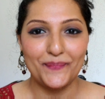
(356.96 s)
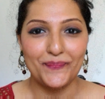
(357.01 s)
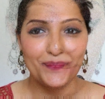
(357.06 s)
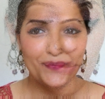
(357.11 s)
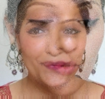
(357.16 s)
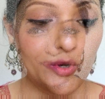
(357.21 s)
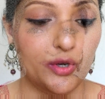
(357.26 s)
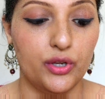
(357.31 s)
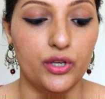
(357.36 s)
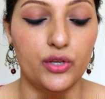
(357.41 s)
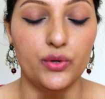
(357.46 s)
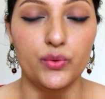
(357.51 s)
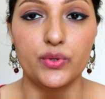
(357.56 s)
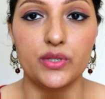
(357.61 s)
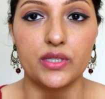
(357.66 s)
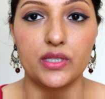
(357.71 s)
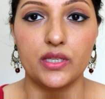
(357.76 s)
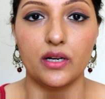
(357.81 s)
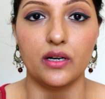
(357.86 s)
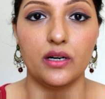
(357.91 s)
I'm going to
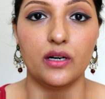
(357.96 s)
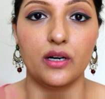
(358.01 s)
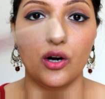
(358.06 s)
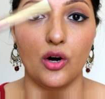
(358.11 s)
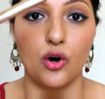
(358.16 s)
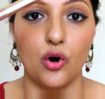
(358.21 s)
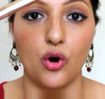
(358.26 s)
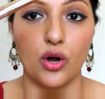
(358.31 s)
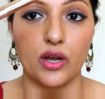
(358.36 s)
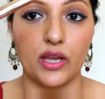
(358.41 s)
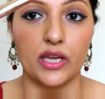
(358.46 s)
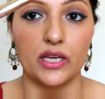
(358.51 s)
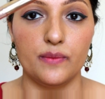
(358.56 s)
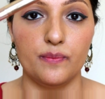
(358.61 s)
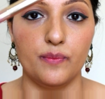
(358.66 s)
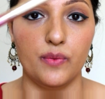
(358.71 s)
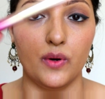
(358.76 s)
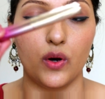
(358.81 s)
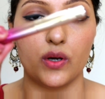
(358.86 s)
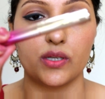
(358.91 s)
use the Orchid
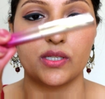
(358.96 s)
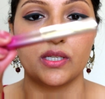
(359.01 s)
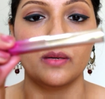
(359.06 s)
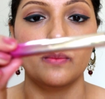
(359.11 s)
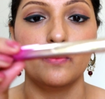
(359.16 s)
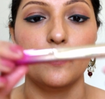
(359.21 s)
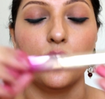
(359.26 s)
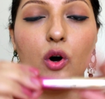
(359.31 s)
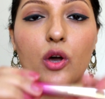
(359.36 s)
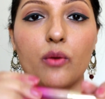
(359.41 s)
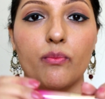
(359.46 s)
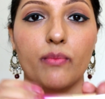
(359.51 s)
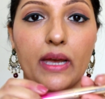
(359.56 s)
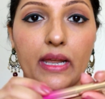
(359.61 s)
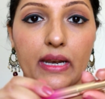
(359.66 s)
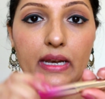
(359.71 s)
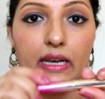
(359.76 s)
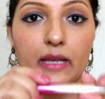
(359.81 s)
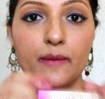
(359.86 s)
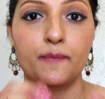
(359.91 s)
Blossom on
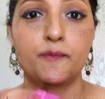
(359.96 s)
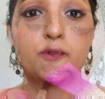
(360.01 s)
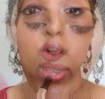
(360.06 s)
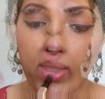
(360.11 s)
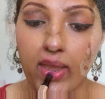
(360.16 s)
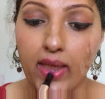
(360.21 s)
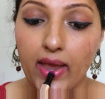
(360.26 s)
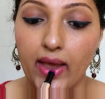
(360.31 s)
my lips.